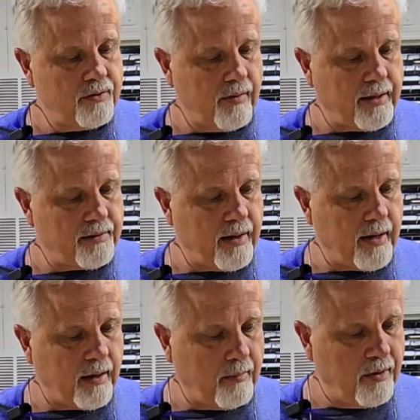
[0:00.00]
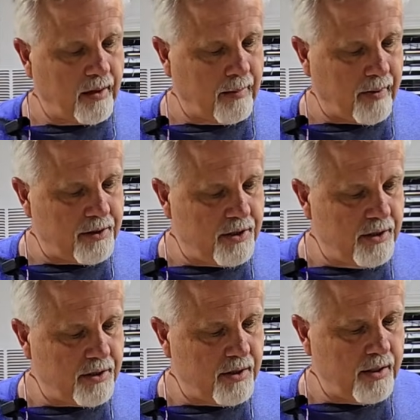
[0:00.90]
So that's that. I'm looking at my
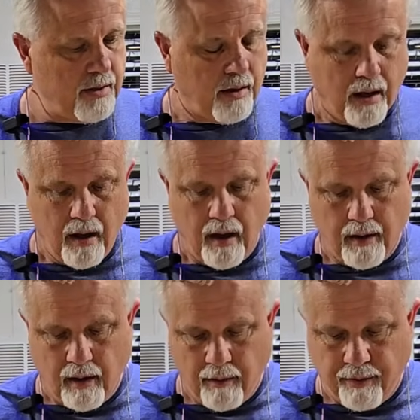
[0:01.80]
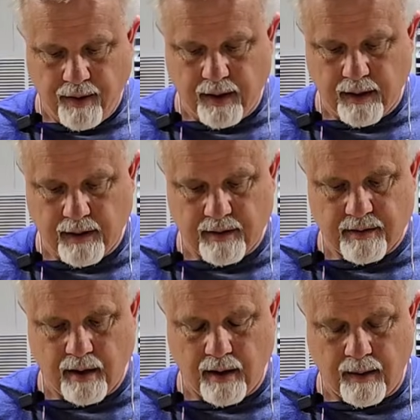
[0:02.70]
cheat sheet. Another thing
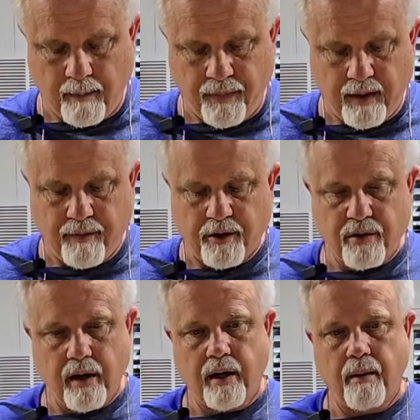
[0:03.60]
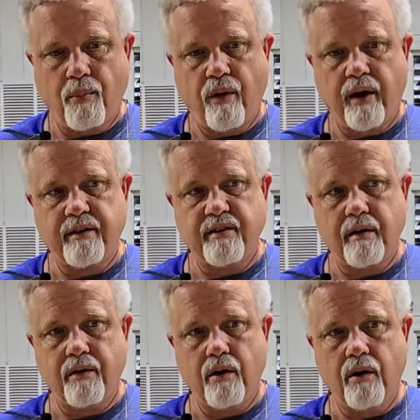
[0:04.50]
is if you're trying to apply
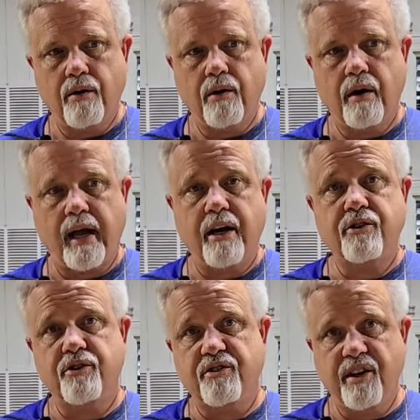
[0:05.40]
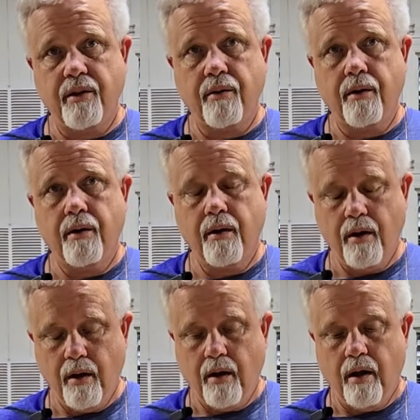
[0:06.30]
700 as your sealer,
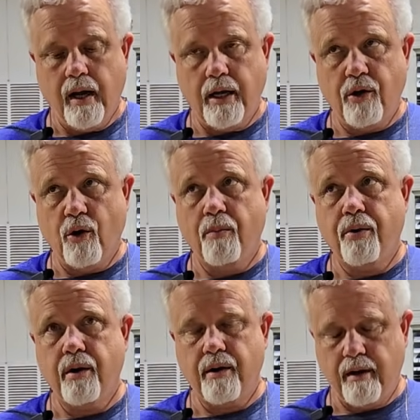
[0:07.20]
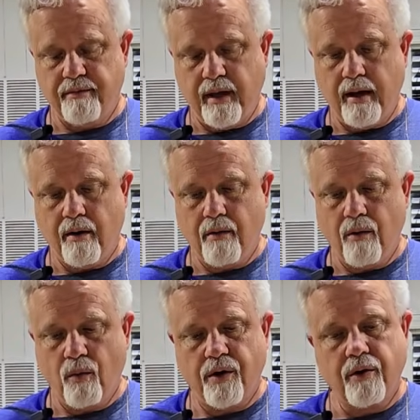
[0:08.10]
and you don't put enough down,
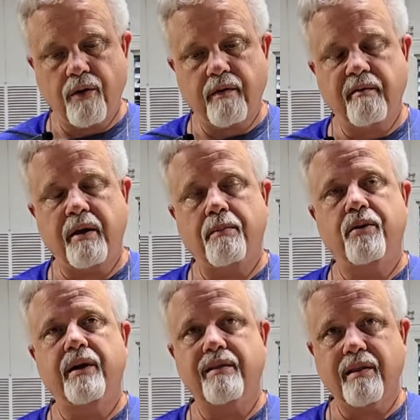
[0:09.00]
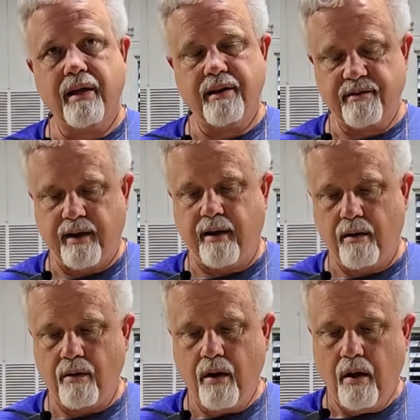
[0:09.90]
where you're going to be putting less
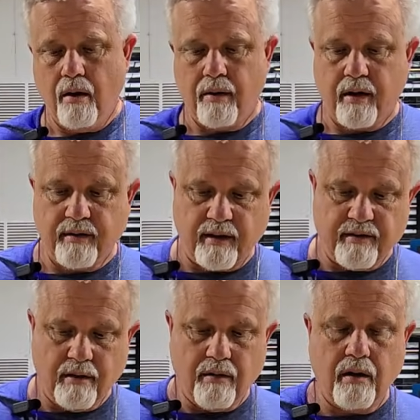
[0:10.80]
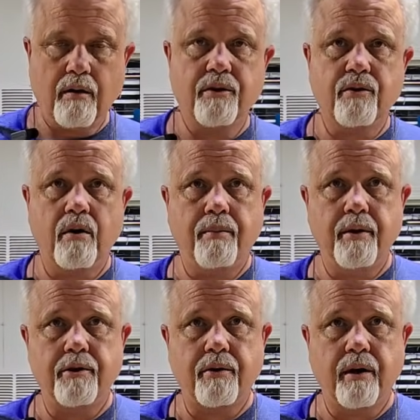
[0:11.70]
down because that 700 is going to
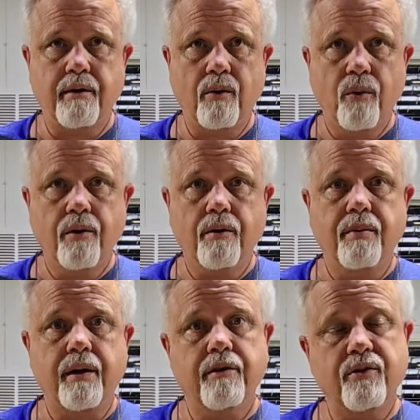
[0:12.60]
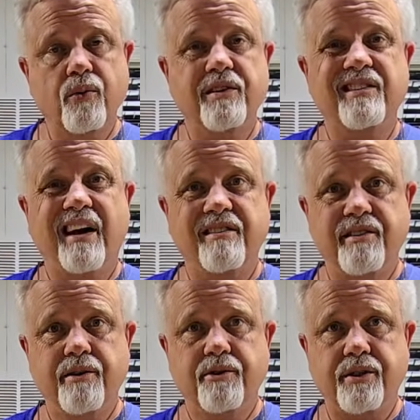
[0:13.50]
penetrate into wood because the wood's not
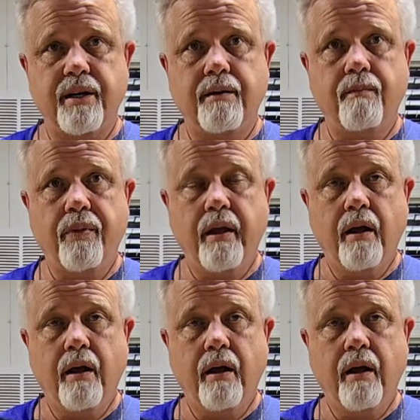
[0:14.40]
sealed yet.